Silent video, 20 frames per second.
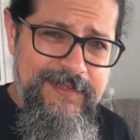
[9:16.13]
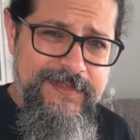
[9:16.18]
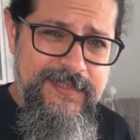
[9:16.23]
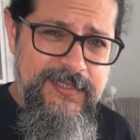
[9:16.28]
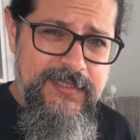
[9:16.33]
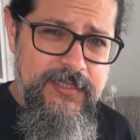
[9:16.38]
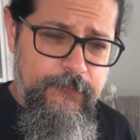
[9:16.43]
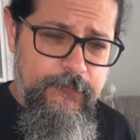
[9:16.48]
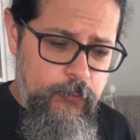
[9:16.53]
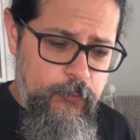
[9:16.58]

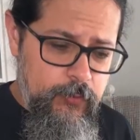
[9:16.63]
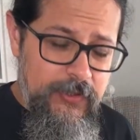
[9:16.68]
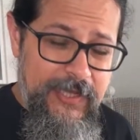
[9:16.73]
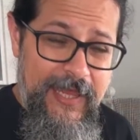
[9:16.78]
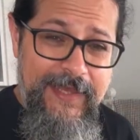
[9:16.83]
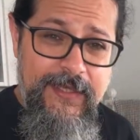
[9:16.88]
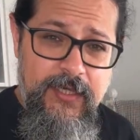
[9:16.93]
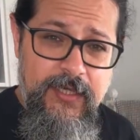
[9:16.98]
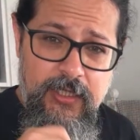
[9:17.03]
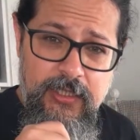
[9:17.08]
if you
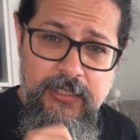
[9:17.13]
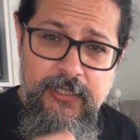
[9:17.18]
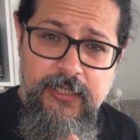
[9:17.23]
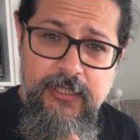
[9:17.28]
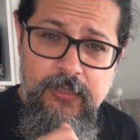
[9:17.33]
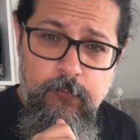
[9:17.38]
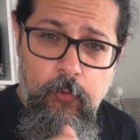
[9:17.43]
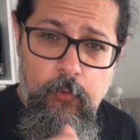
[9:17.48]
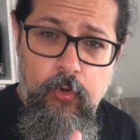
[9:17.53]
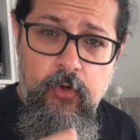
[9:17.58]
like a
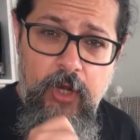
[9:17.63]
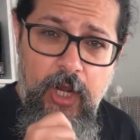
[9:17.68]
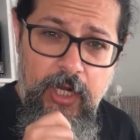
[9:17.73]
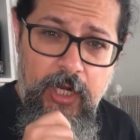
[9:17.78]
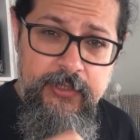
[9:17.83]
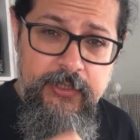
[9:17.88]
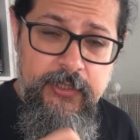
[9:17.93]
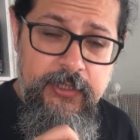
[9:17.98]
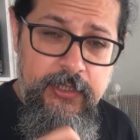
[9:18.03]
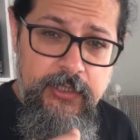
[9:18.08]
little more
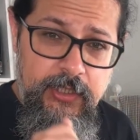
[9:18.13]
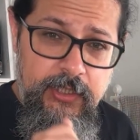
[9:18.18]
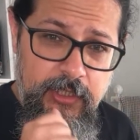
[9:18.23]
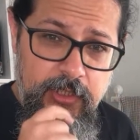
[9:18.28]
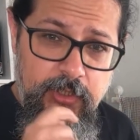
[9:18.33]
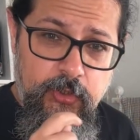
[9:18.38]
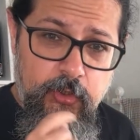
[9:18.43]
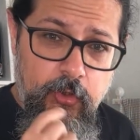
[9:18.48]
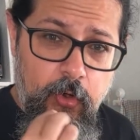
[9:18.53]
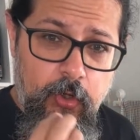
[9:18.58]
onion
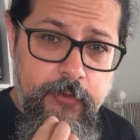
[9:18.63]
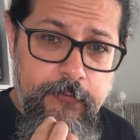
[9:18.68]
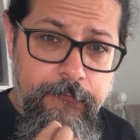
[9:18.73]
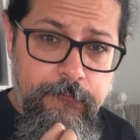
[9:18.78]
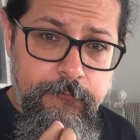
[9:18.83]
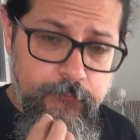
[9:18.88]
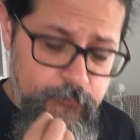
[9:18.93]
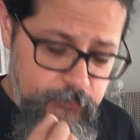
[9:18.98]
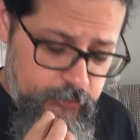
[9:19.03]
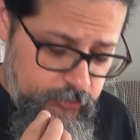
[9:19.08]
in your
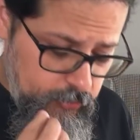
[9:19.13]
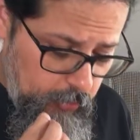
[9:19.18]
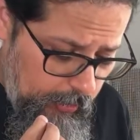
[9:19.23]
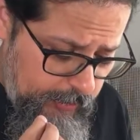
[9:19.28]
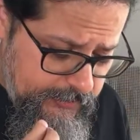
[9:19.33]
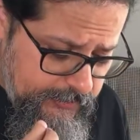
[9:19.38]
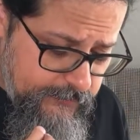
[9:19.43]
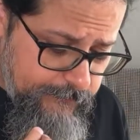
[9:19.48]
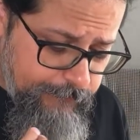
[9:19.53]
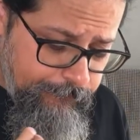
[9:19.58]

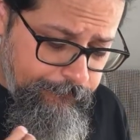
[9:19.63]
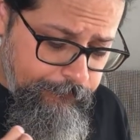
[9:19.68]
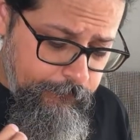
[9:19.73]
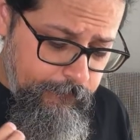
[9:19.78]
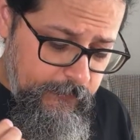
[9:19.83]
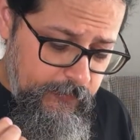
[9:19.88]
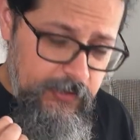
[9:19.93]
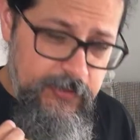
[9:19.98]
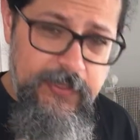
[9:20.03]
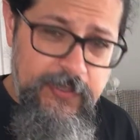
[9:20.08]
sauce,
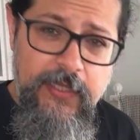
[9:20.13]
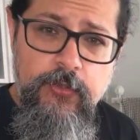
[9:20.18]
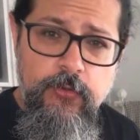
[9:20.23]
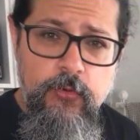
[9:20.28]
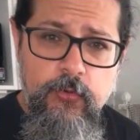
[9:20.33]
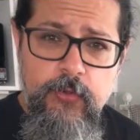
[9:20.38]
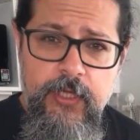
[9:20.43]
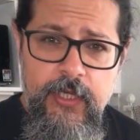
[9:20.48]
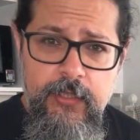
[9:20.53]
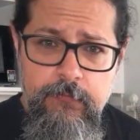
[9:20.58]
then you
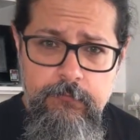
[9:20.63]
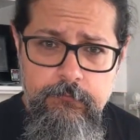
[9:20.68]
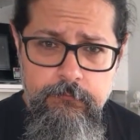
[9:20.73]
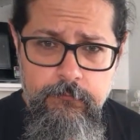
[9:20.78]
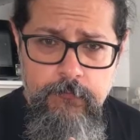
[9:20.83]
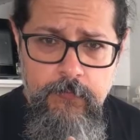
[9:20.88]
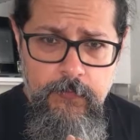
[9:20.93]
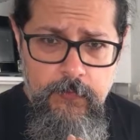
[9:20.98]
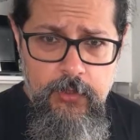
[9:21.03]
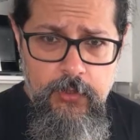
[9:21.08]
can
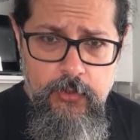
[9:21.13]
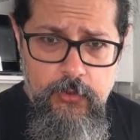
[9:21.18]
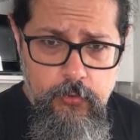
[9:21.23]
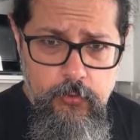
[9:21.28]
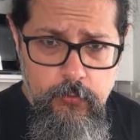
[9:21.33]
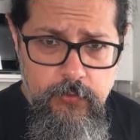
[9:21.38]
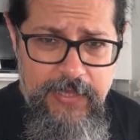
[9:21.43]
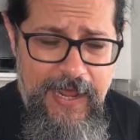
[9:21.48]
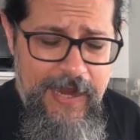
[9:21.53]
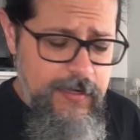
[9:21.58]

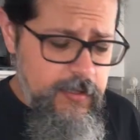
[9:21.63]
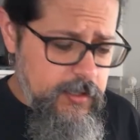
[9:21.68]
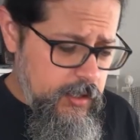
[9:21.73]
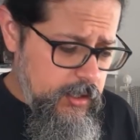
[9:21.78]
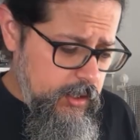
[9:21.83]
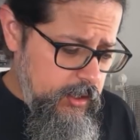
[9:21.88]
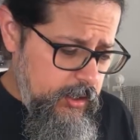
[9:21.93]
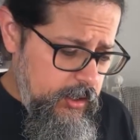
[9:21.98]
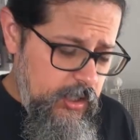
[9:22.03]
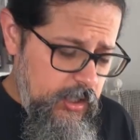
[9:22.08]
do that.
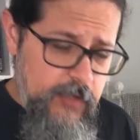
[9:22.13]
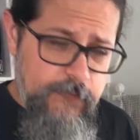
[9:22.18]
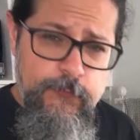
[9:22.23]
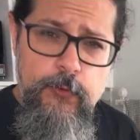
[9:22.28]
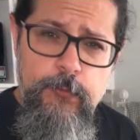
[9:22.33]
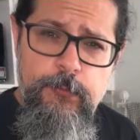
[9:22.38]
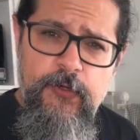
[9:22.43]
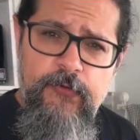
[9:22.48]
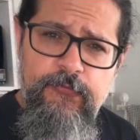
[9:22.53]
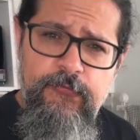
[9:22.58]
If you
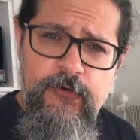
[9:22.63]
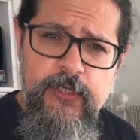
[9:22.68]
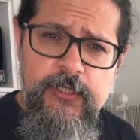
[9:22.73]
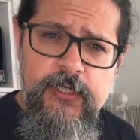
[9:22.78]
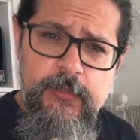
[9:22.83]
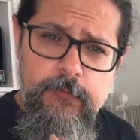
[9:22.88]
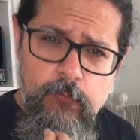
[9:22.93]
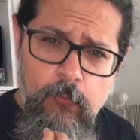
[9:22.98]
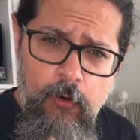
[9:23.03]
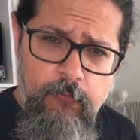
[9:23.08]
prefer
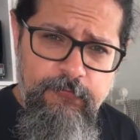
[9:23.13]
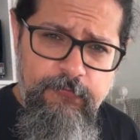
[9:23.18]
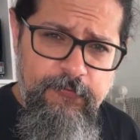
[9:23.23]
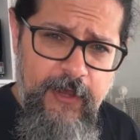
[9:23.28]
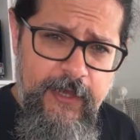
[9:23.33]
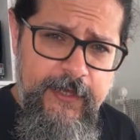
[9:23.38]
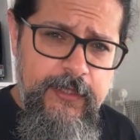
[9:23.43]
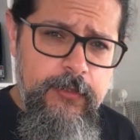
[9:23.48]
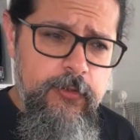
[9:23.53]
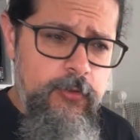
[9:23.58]
it more
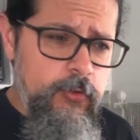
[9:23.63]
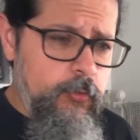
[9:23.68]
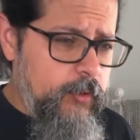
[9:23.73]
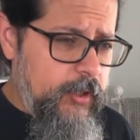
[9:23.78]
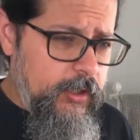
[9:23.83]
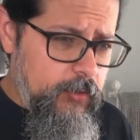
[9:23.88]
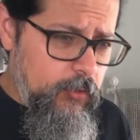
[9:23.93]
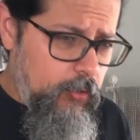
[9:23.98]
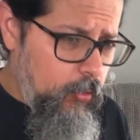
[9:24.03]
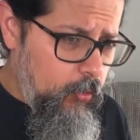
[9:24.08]
fine, you
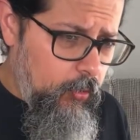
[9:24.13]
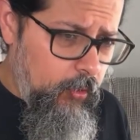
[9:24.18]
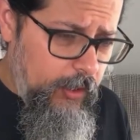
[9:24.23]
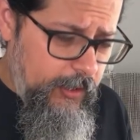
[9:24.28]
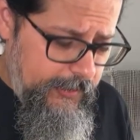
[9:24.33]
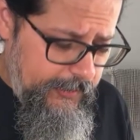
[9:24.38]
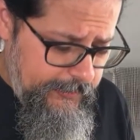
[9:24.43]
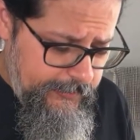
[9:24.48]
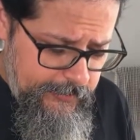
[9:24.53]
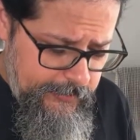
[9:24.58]
can go
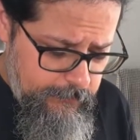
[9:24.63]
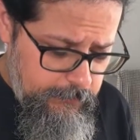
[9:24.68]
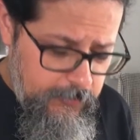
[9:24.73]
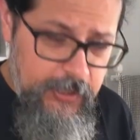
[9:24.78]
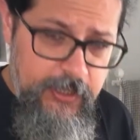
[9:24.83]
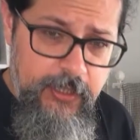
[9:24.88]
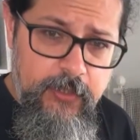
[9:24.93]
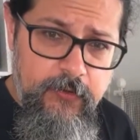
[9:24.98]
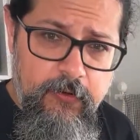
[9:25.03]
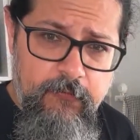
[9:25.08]
ahead and
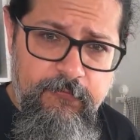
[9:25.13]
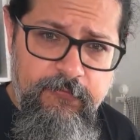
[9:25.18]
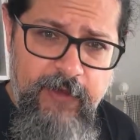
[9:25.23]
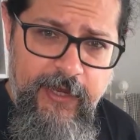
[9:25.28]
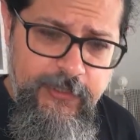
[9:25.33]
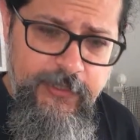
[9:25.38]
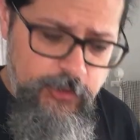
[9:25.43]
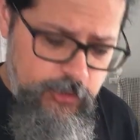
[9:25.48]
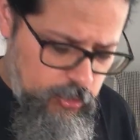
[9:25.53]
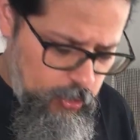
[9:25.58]
make a
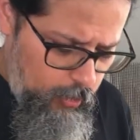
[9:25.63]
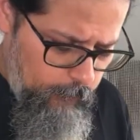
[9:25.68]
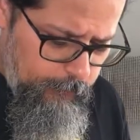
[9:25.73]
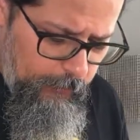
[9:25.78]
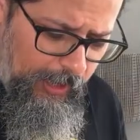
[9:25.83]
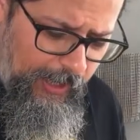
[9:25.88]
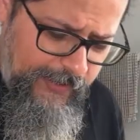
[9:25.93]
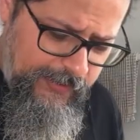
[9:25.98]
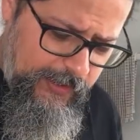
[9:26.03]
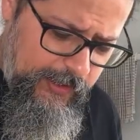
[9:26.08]
fine chop.
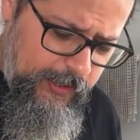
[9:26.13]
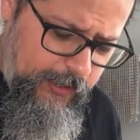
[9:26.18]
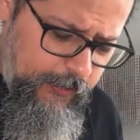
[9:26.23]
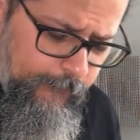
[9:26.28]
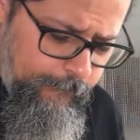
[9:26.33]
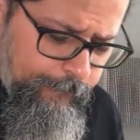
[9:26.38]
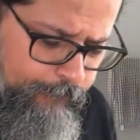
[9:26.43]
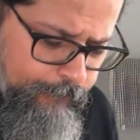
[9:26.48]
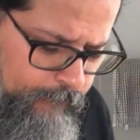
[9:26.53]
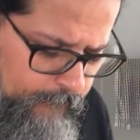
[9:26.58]
I think
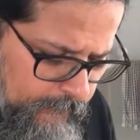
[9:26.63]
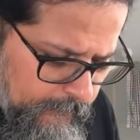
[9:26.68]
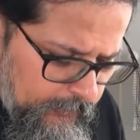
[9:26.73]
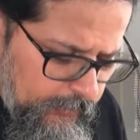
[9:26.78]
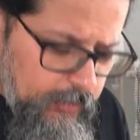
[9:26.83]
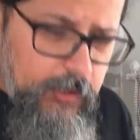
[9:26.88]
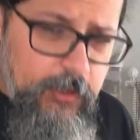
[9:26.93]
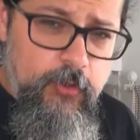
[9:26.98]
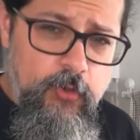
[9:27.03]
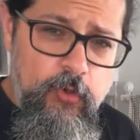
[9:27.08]

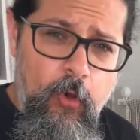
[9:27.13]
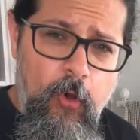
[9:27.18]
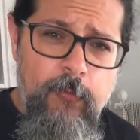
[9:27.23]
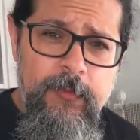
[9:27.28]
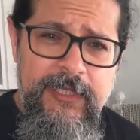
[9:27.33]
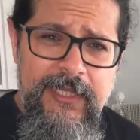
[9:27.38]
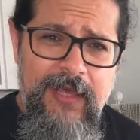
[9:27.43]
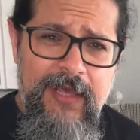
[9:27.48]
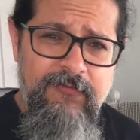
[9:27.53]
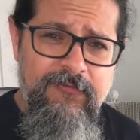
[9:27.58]

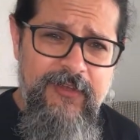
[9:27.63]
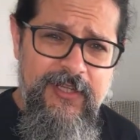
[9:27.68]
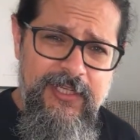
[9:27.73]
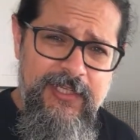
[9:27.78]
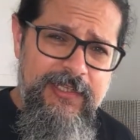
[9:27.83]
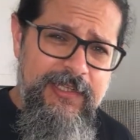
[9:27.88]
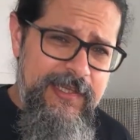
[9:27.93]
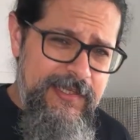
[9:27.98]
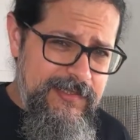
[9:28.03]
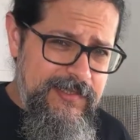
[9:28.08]
normally I'm very
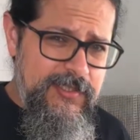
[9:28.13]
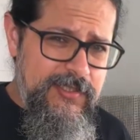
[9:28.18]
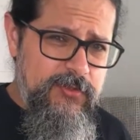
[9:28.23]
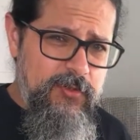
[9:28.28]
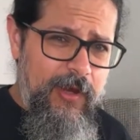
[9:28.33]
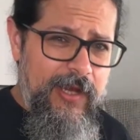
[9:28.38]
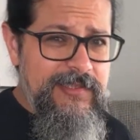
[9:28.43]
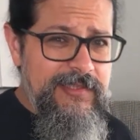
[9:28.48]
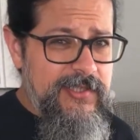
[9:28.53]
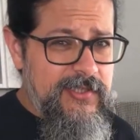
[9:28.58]
lazy, so
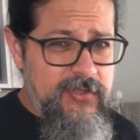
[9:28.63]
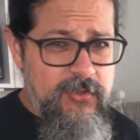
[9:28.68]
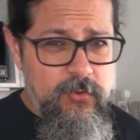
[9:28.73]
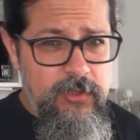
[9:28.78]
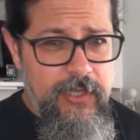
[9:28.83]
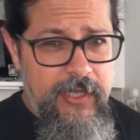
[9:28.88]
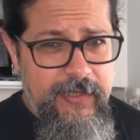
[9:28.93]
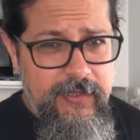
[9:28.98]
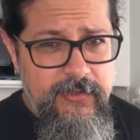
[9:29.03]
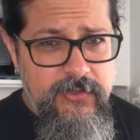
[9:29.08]
I'll just do
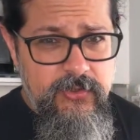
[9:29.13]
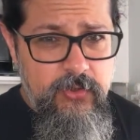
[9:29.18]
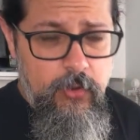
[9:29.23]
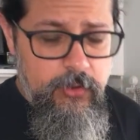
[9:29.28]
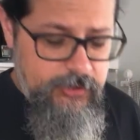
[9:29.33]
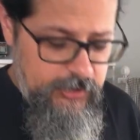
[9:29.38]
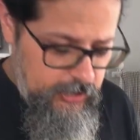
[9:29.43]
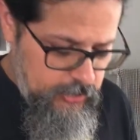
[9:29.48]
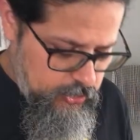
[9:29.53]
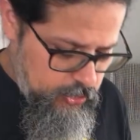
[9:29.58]
like a
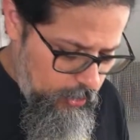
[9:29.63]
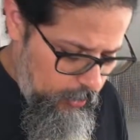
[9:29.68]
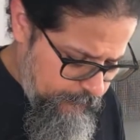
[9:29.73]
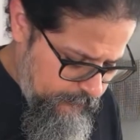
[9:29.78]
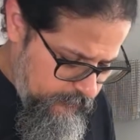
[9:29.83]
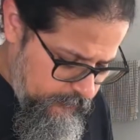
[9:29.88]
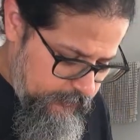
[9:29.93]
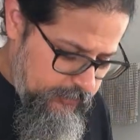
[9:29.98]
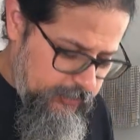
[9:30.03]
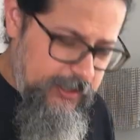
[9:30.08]
saute chop.
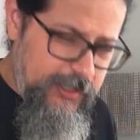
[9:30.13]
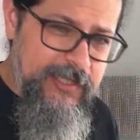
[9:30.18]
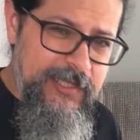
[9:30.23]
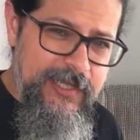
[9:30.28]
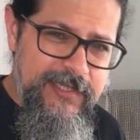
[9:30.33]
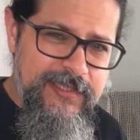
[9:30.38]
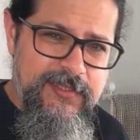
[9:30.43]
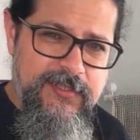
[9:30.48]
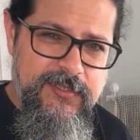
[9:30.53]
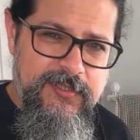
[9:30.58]
So today
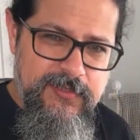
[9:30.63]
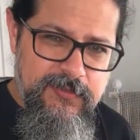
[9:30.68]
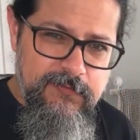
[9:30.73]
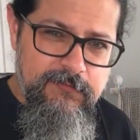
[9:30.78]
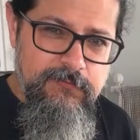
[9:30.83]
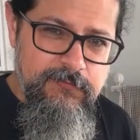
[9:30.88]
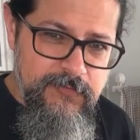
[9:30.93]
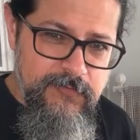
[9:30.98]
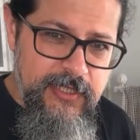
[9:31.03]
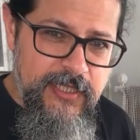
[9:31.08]
let's
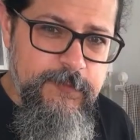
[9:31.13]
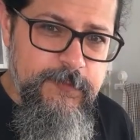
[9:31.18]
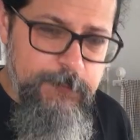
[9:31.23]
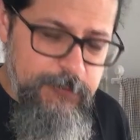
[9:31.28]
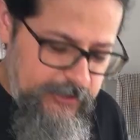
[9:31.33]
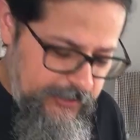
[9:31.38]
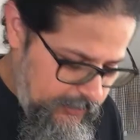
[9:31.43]
play